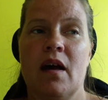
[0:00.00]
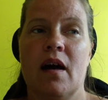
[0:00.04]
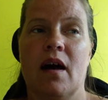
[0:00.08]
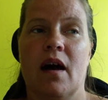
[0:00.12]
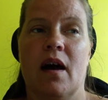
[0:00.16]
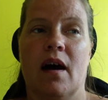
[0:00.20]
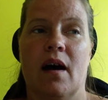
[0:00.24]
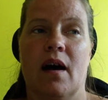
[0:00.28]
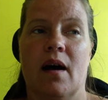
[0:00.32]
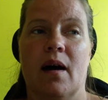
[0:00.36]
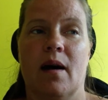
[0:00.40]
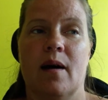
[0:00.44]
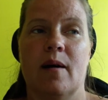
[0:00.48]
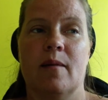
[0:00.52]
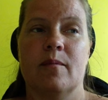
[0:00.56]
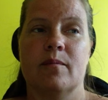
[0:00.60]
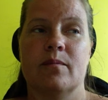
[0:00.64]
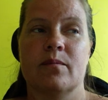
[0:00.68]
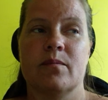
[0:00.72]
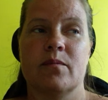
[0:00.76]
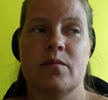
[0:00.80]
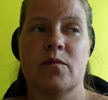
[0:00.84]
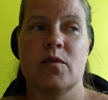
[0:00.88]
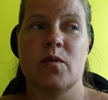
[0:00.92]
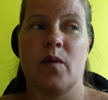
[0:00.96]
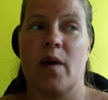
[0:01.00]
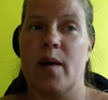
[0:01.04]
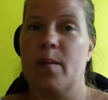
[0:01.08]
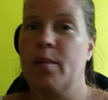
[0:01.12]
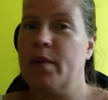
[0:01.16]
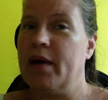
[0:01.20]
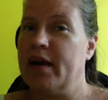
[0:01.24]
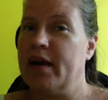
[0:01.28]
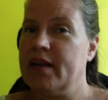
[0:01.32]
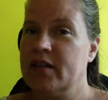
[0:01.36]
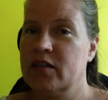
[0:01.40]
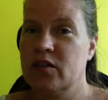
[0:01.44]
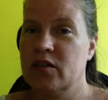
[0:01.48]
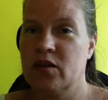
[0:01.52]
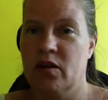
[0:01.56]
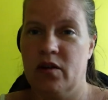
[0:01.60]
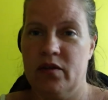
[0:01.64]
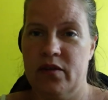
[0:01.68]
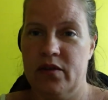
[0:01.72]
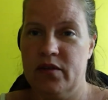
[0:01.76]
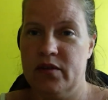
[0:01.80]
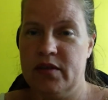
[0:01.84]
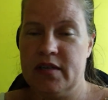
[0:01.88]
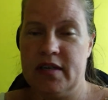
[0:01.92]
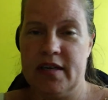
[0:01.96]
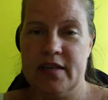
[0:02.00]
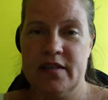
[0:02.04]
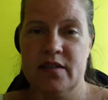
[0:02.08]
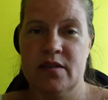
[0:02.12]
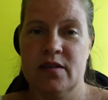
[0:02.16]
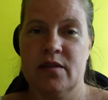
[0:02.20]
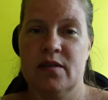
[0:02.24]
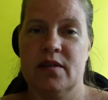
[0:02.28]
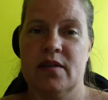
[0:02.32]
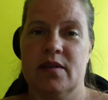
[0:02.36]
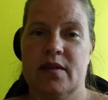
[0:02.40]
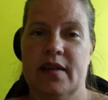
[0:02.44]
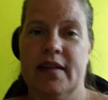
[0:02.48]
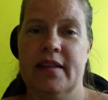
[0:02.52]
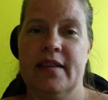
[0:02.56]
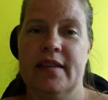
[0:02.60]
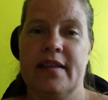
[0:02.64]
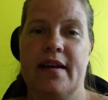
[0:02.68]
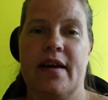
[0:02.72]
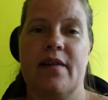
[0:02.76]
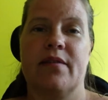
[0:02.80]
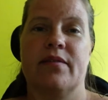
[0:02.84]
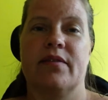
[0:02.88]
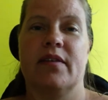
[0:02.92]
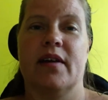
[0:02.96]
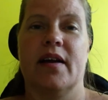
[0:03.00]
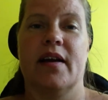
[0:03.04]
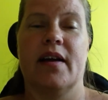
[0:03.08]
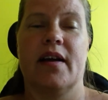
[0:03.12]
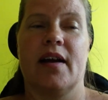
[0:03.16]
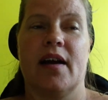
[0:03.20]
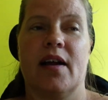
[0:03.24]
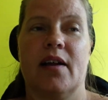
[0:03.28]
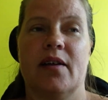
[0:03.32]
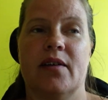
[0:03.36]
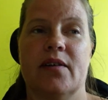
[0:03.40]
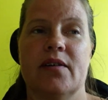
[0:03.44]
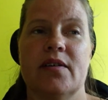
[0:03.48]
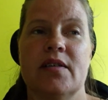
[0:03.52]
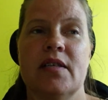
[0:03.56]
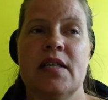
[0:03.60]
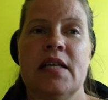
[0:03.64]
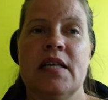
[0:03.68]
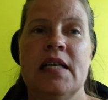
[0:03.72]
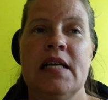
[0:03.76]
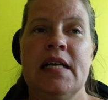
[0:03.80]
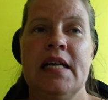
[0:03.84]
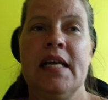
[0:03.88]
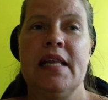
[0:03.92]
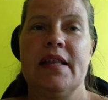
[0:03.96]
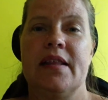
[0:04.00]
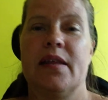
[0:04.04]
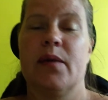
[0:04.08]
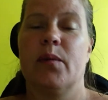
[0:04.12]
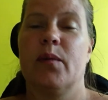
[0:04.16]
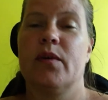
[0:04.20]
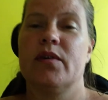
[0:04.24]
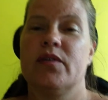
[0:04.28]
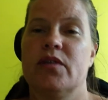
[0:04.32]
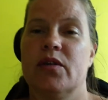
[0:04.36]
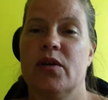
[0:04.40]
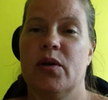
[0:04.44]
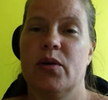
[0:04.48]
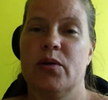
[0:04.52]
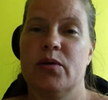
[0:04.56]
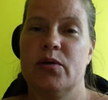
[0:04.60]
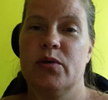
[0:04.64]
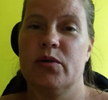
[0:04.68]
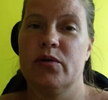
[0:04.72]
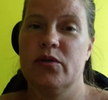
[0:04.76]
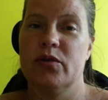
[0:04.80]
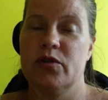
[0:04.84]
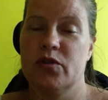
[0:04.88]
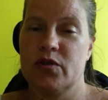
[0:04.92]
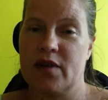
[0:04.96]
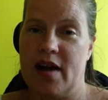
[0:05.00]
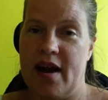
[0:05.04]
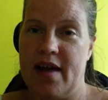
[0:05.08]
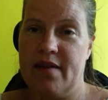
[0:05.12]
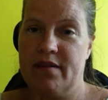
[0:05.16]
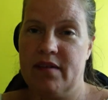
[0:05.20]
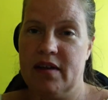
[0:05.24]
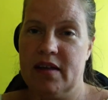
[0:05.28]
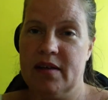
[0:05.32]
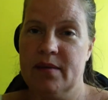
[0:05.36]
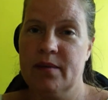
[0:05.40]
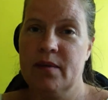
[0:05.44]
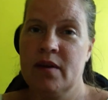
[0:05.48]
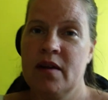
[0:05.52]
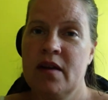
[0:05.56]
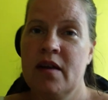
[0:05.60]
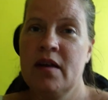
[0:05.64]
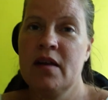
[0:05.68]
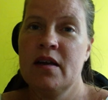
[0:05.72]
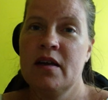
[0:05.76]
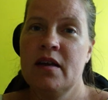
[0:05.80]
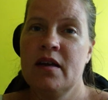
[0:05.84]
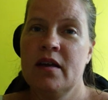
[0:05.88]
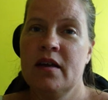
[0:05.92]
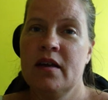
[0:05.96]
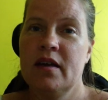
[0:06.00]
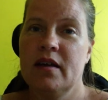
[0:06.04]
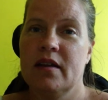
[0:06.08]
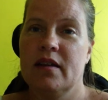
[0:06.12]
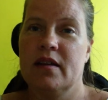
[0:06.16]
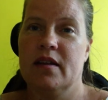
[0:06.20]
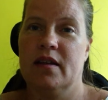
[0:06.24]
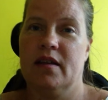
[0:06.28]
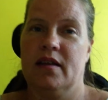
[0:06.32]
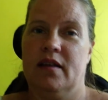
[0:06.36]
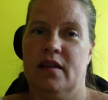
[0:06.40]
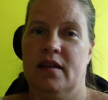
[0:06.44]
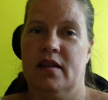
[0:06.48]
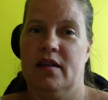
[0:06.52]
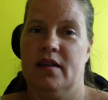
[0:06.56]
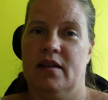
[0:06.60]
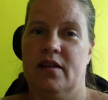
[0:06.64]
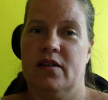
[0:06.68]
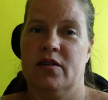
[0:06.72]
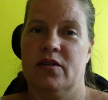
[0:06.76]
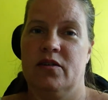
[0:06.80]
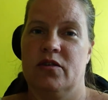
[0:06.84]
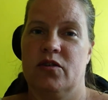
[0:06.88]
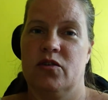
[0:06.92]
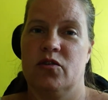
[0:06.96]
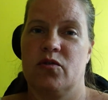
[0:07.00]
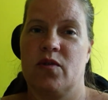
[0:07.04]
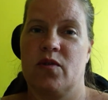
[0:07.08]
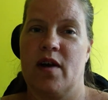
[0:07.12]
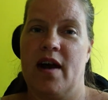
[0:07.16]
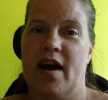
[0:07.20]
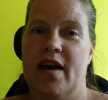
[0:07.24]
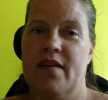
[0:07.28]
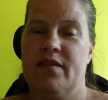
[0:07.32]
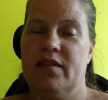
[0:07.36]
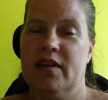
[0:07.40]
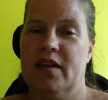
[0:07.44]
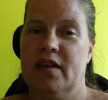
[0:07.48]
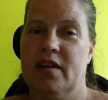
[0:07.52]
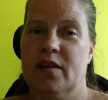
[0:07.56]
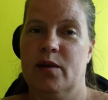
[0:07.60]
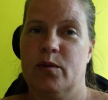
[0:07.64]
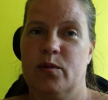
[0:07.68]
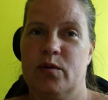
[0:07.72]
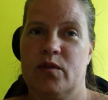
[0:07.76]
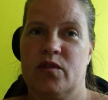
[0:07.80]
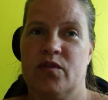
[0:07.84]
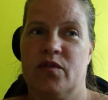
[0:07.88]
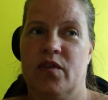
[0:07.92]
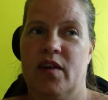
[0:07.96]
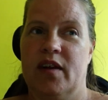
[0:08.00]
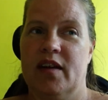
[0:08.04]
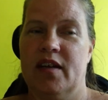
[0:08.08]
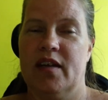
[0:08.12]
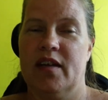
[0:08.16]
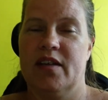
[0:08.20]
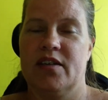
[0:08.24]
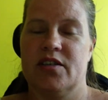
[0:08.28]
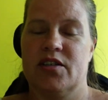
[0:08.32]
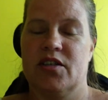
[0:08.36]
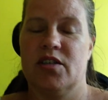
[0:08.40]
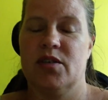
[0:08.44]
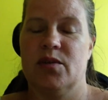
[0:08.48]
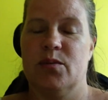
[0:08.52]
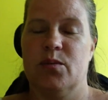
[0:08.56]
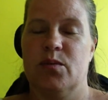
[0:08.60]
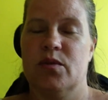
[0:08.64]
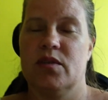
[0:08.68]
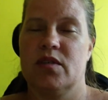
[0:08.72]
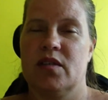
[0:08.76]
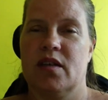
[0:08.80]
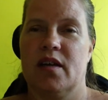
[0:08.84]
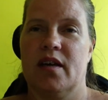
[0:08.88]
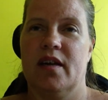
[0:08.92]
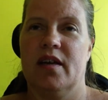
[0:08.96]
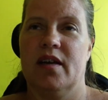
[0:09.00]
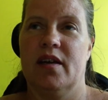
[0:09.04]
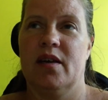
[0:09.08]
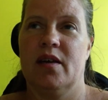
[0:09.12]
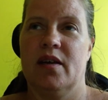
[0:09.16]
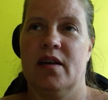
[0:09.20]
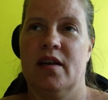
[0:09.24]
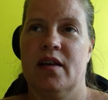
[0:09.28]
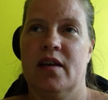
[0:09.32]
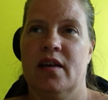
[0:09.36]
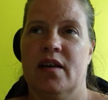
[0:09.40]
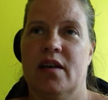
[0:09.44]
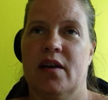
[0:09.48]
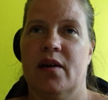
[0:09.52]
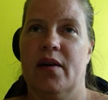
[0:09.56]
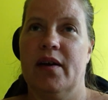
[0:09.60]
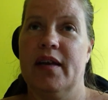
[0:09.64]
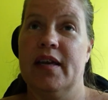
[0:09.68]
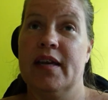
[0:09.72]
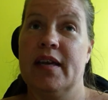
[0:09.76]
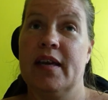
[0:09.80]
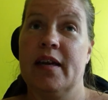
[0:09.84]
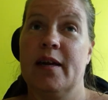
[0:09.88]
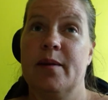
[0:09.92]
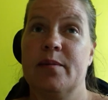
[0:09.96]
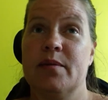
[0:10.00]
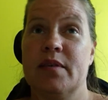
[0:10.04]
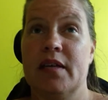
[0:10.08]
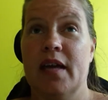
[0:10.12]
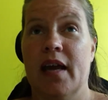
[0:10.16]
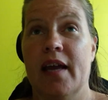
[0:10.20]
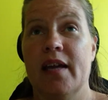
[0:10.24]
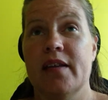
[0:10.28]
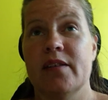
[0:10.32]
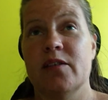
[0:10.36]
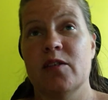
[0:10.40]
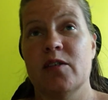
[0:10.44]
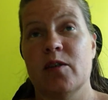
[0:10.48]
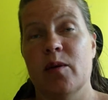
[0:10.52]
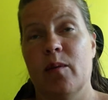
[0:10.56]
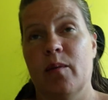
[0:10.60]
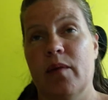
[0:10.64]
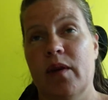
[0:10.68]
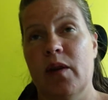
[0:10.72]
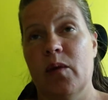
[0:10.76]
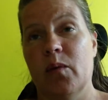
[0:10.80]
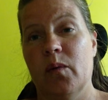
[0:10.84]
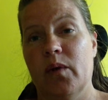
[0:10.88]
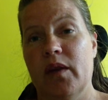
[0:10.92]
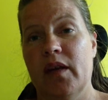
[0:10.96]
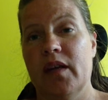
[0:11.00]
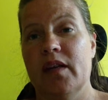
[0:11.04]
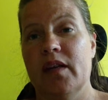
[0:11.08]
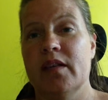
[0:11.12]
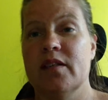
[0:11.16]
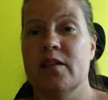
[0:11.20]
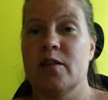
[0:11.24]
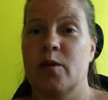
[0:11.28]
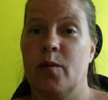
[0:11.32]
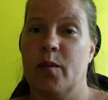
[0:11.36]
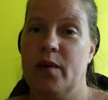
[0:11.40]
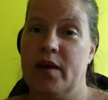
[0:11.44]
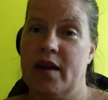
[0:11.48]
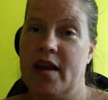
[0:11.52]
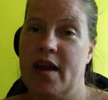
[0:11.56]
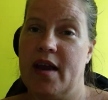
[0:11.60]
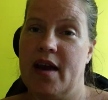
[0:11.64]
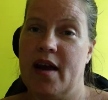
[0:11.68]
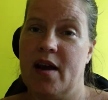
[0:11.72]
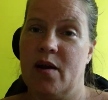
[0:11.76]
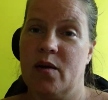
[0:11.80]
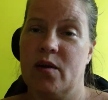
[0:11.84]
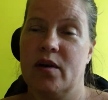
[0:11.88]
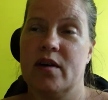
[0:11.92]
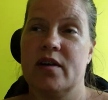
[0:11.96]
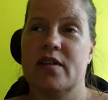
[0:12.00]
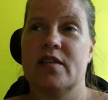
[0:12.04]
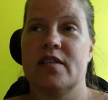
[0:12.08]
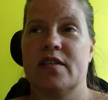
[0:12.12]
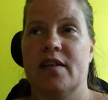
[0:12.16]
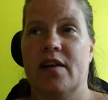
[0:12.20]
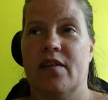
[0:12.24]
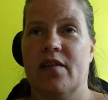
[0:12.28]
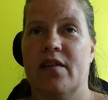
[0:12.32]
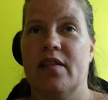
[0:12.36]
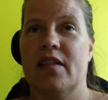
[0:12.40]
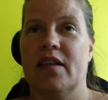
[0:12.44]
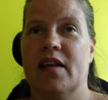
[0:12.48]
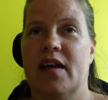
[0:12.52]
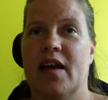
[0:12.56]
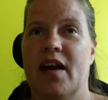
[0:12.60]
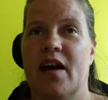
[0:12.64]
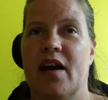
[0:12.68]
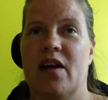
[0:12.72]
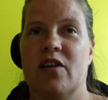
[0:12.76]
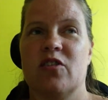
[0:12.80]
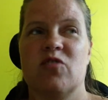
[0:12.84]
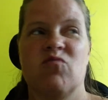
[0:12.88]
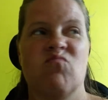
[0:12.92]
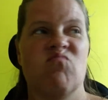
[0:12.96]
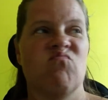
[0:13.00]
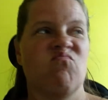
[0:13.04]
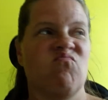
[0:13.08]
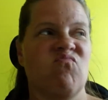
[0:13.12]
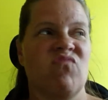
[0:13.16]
So I passed all the tests like that, flying colors. Then went to go do the driving. The driving, it was funny because she was like, it can end up taking so many weeks, so many hours, and everything else.